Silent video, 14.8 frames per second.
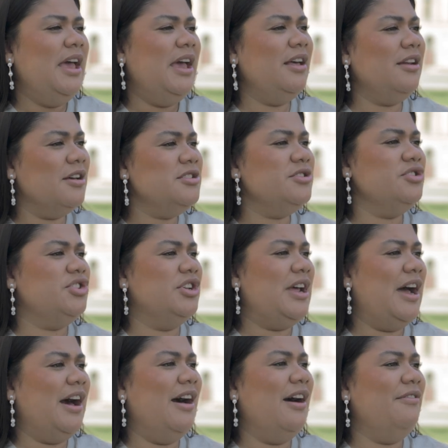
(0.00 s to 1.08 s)
and also should
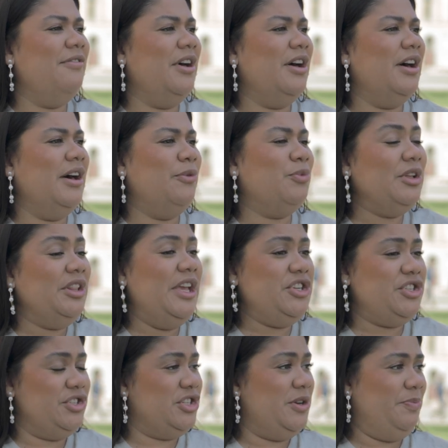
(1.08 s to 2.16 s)
have a
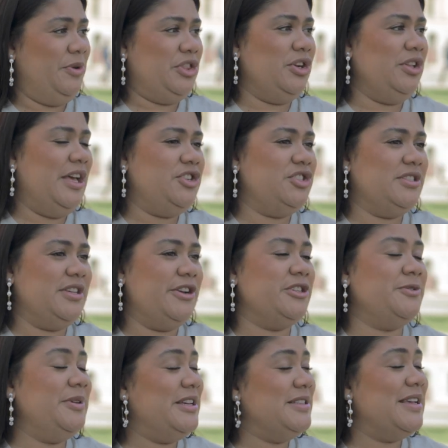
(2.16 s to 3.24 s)
relationship with their
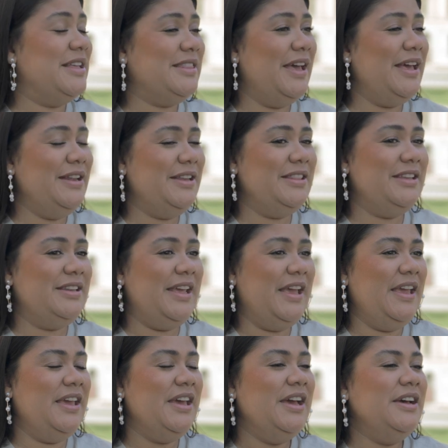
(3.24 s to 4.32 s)
legislators, because at the end of the
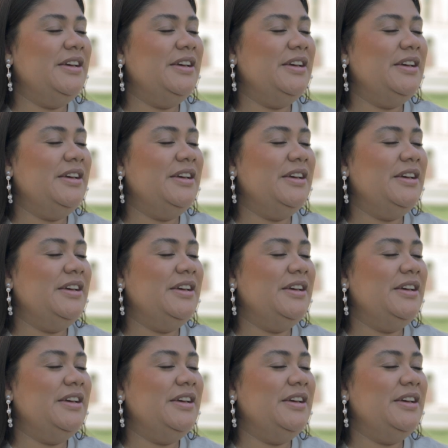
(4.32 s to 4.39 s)
day,